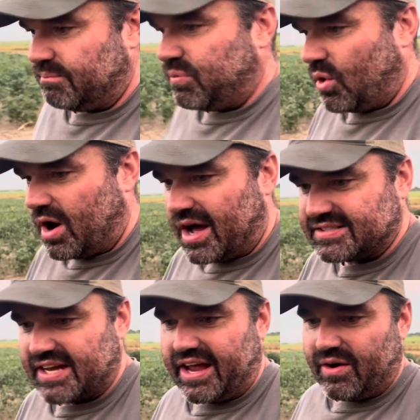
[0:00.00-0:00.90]
boy, I'll
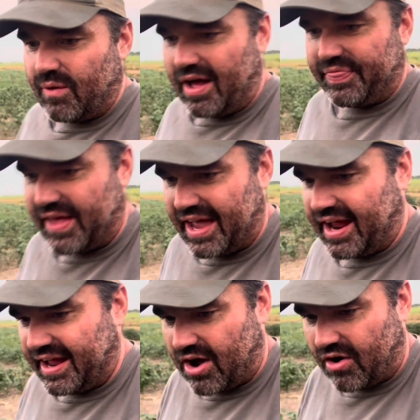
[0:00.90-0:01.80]
tell you what,
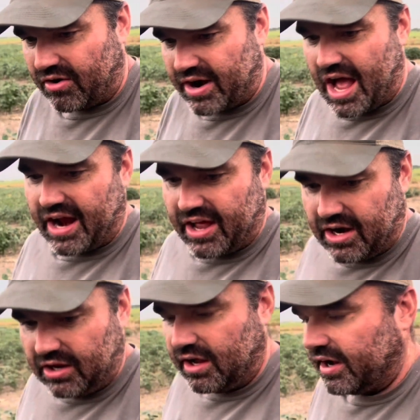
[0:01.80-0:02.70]
they are not going to
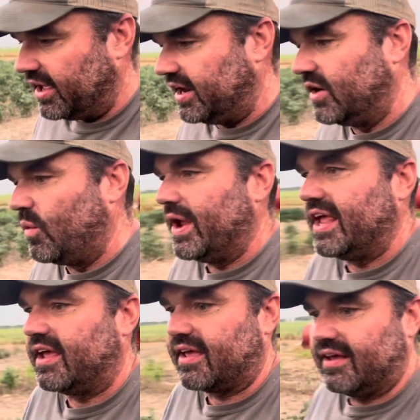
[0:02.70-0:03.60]
look good in a
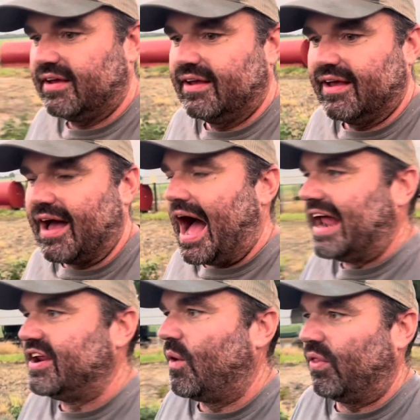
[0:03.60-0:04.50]
week, I
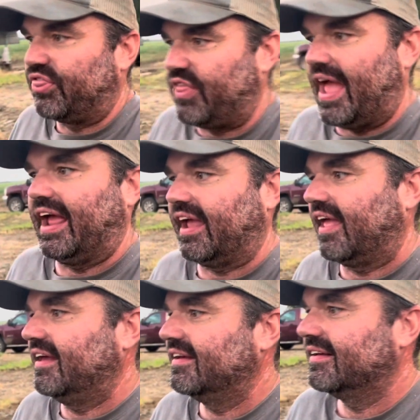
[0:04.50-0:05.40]
don't think.
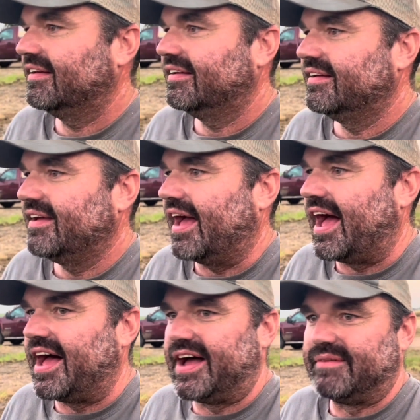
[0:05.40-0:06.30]

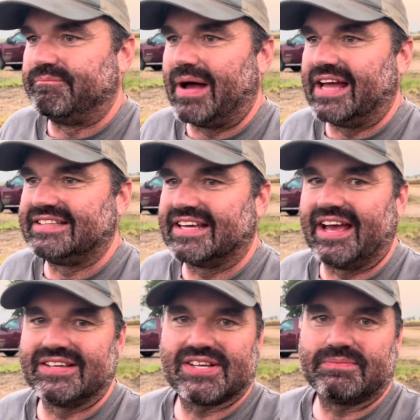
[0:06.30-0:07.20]
But
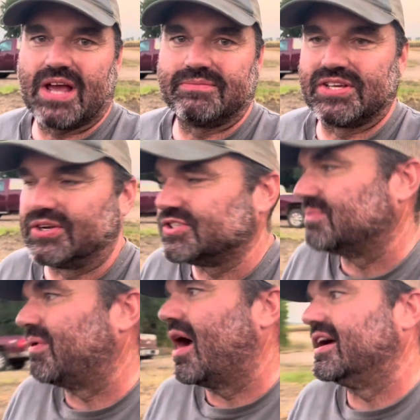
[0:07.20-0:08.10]
sometimes it'll
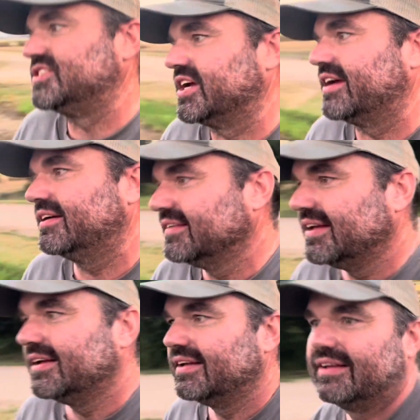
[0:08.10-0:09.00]
surprise you.
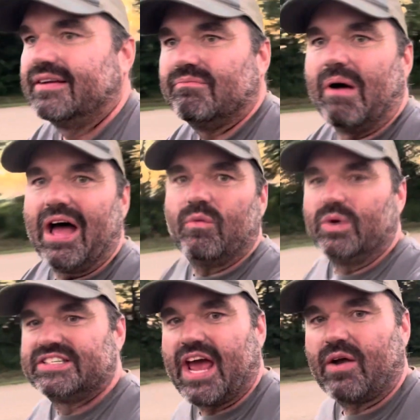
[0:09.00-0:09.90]
But we
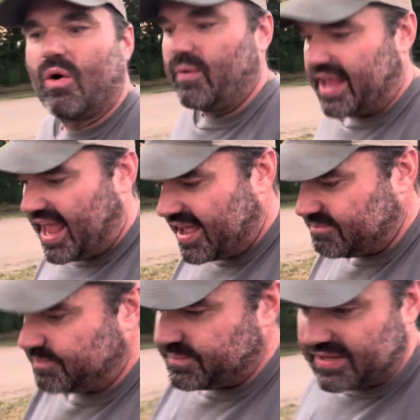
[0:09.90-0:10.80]
take what we get.
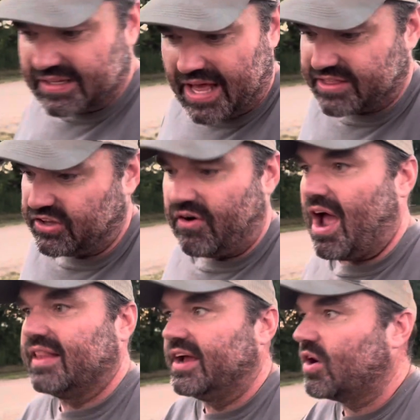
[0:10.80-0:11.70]
Like the
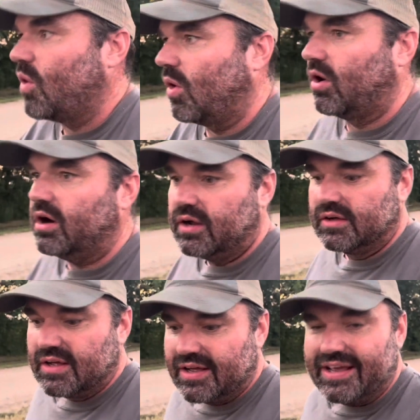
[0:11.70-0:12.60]
dryland corn
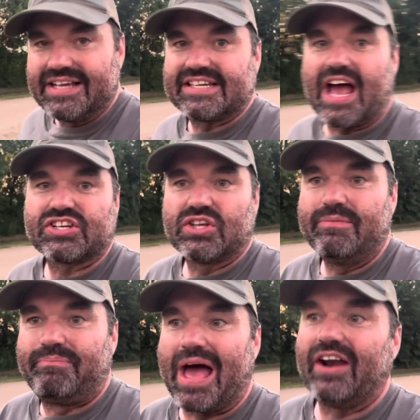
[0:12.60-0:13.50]
is actually
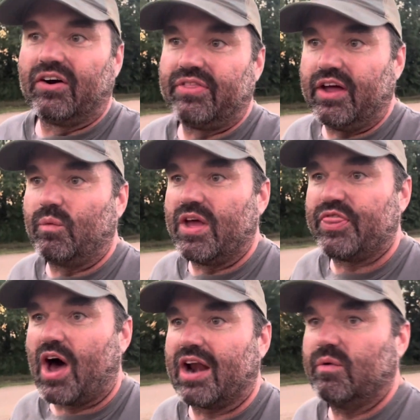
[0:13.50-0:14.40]
better than we
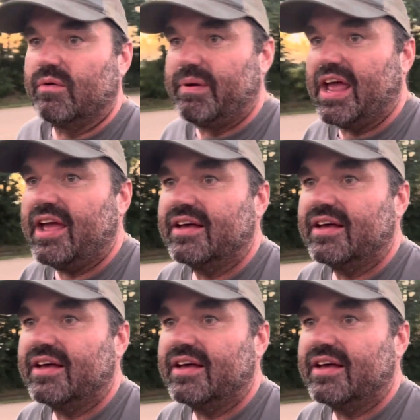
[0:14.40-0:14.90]
thought it would be,